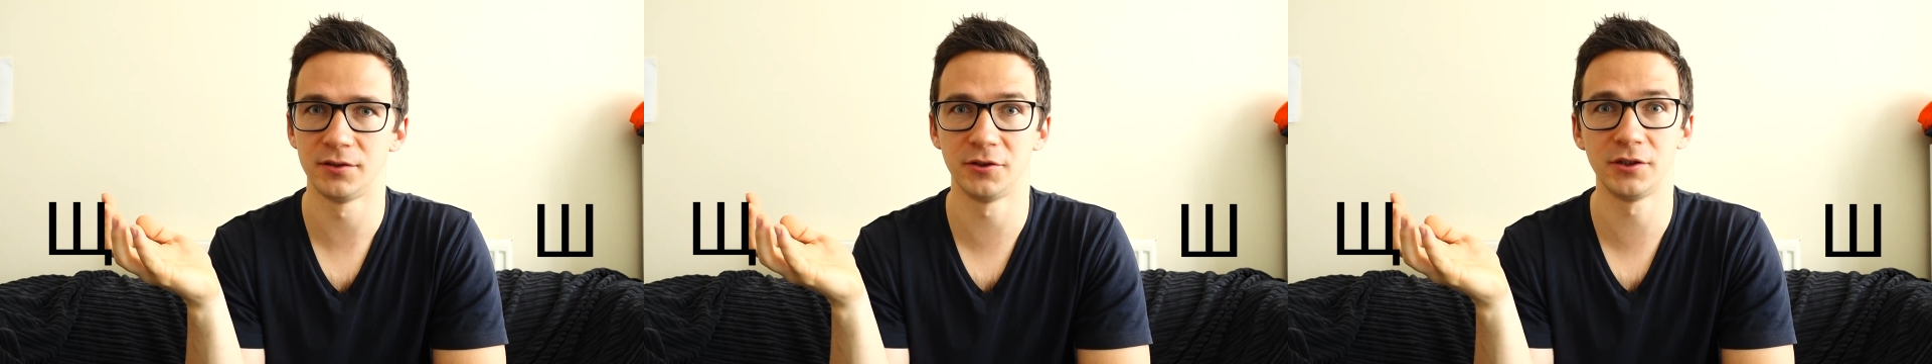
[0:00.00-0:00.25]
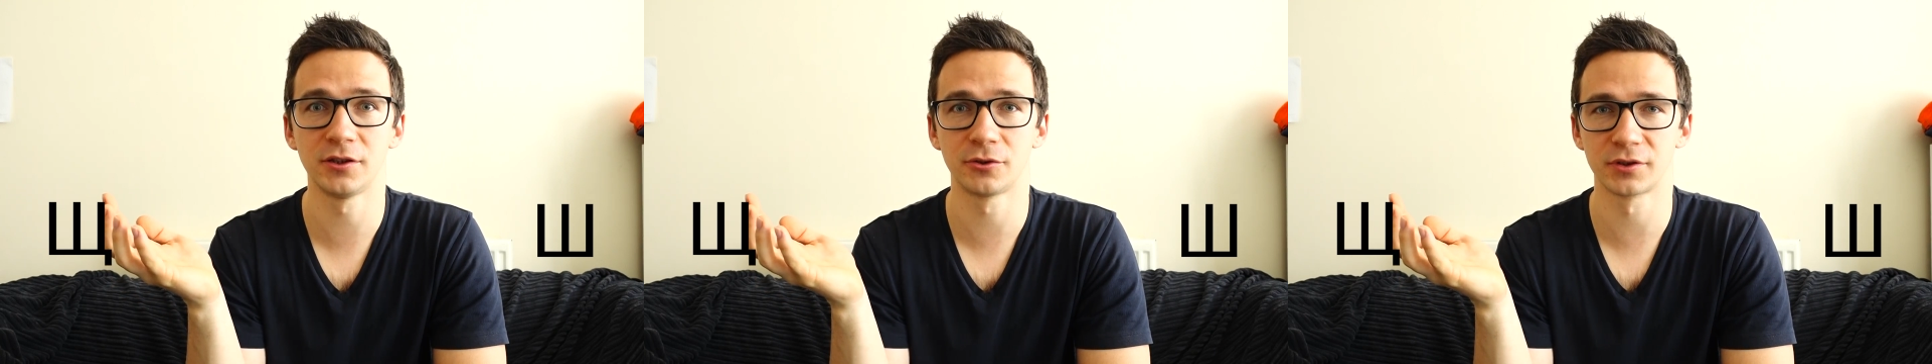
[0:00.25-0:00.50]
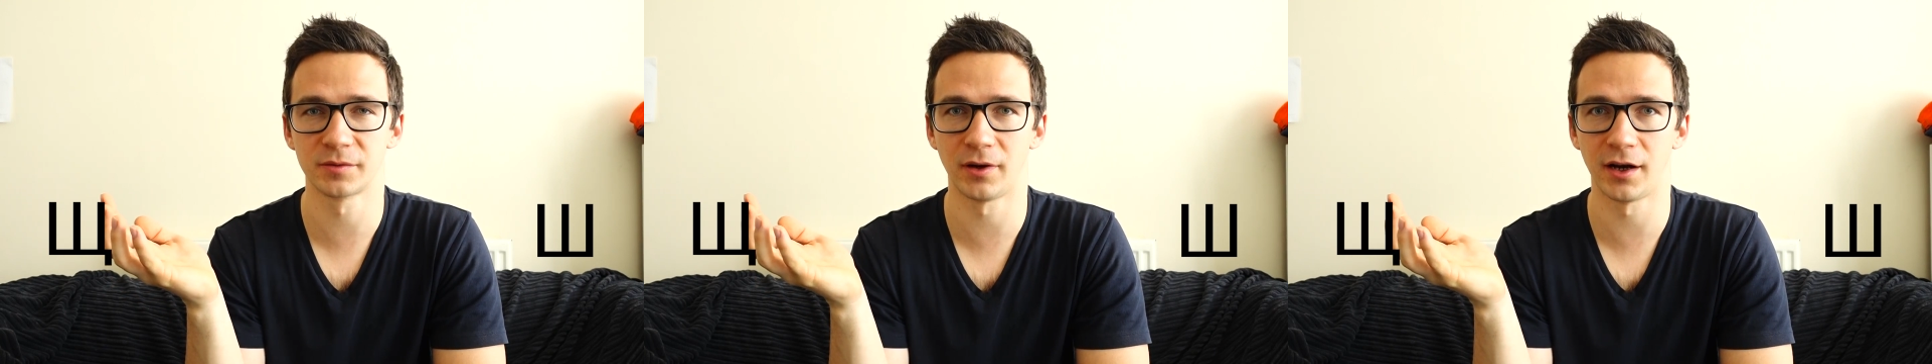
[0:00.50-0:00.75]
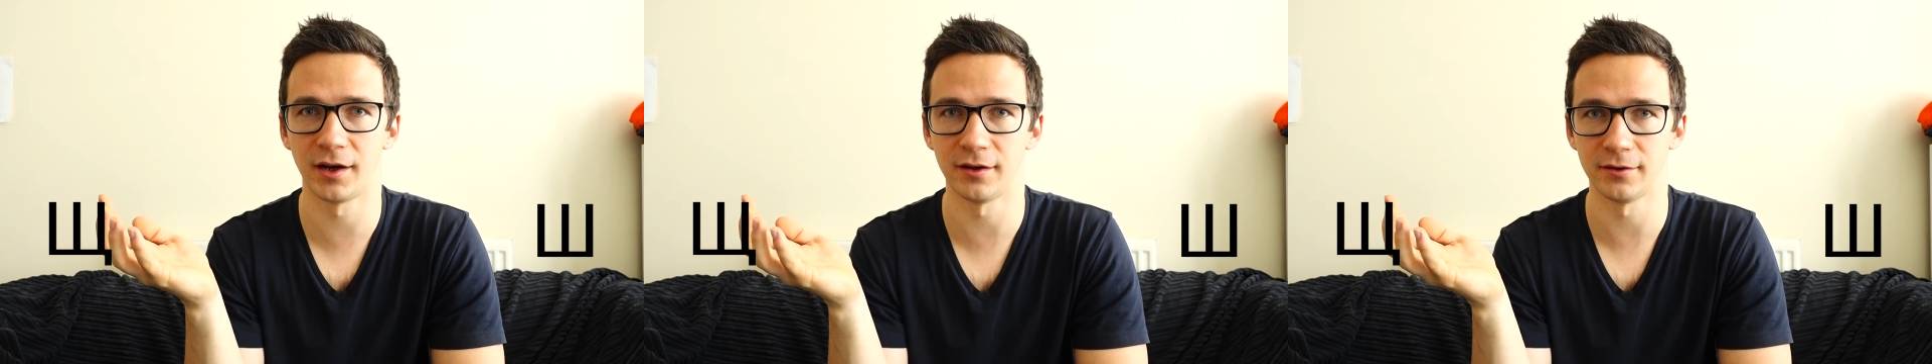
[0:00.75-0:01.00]
you need to
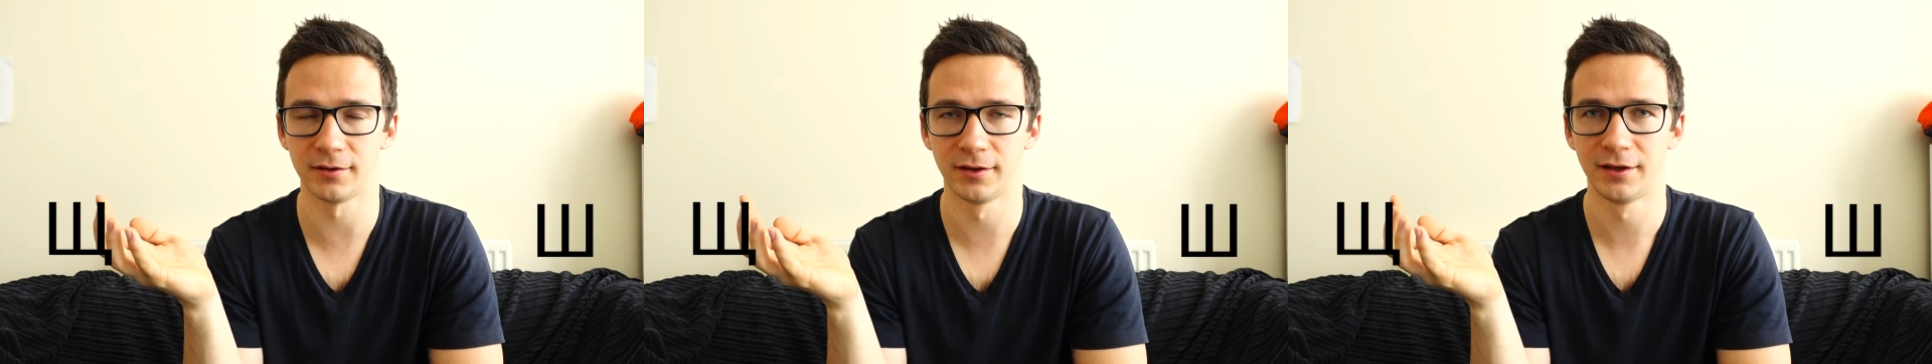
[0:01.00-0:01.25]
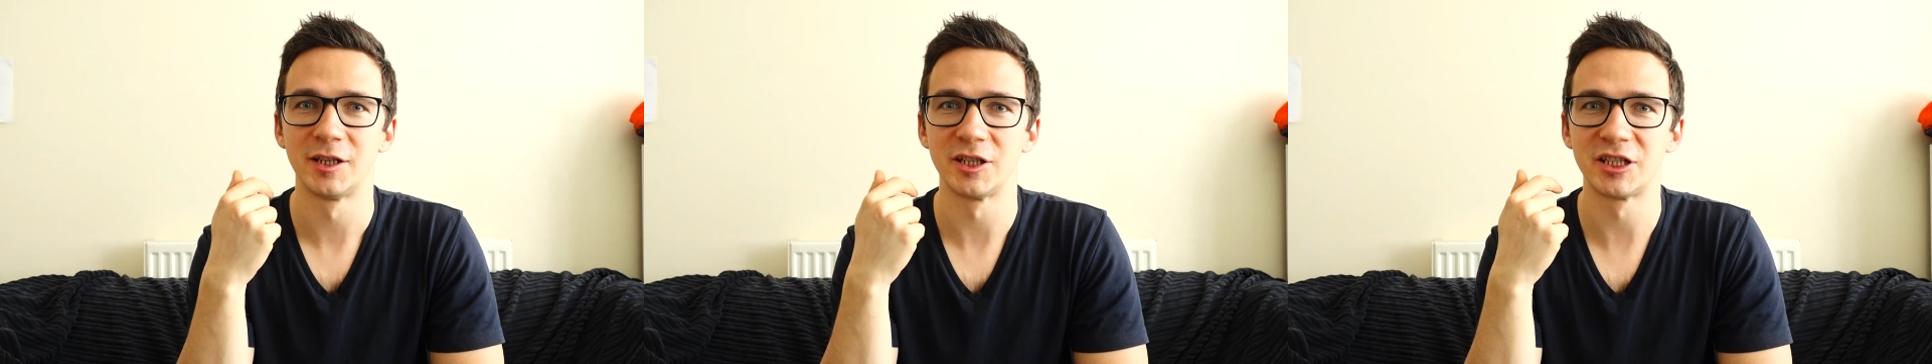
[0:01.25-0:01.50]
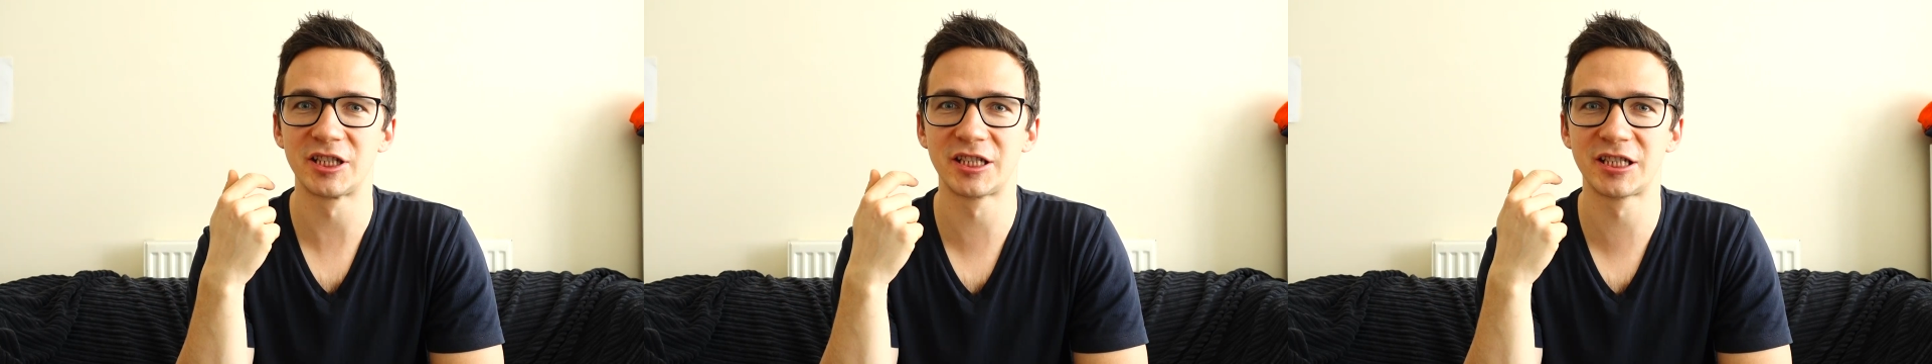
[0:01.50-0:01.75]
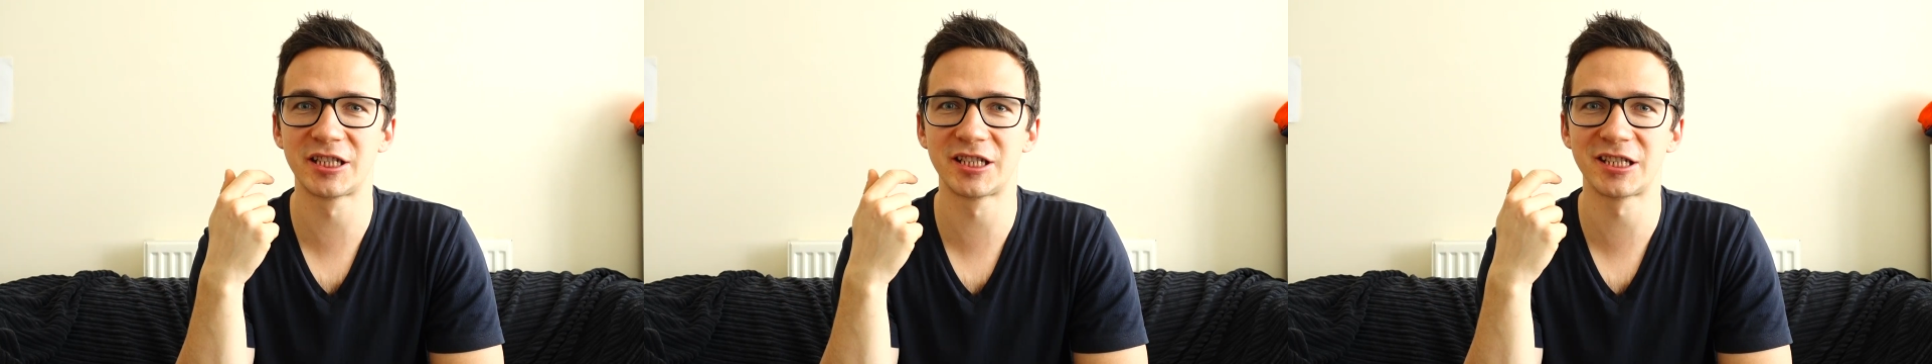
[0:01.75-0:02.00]
smile.
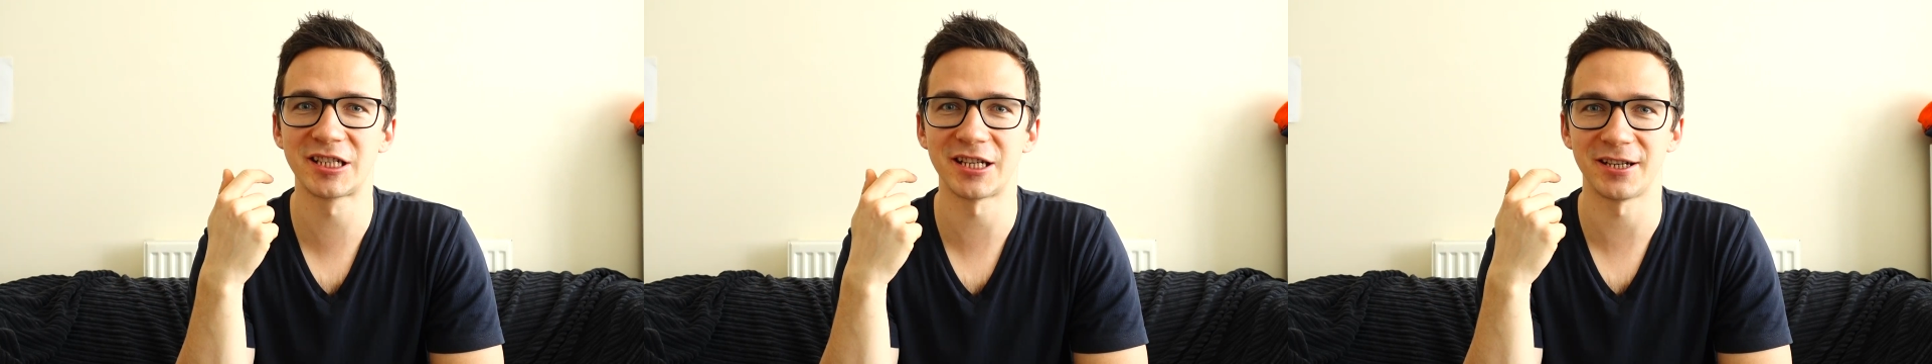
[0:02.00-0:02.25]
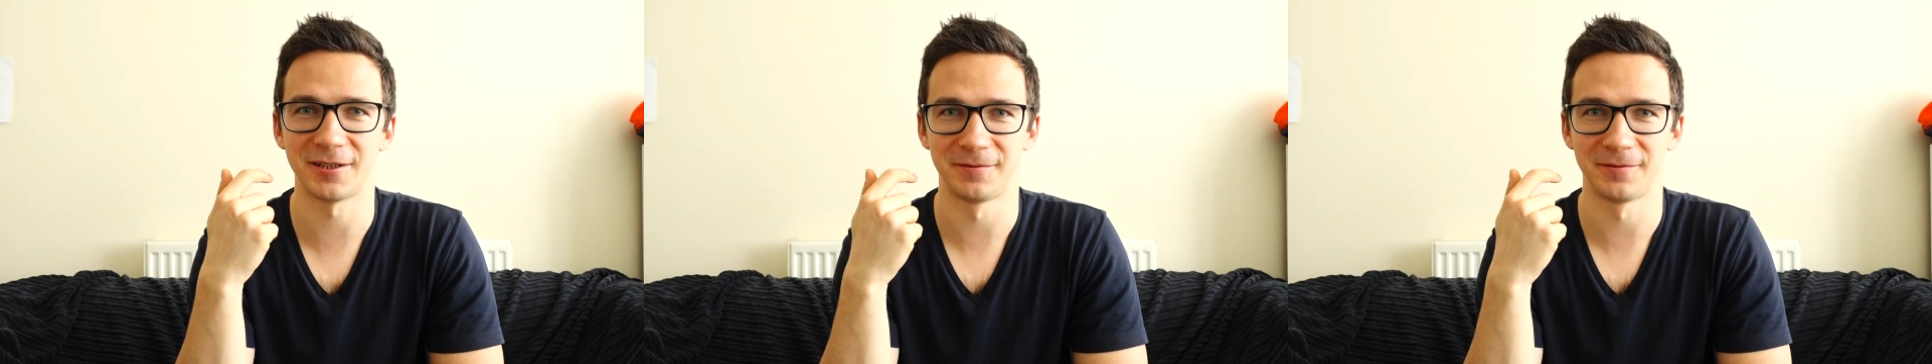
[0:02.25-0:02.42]
Sh,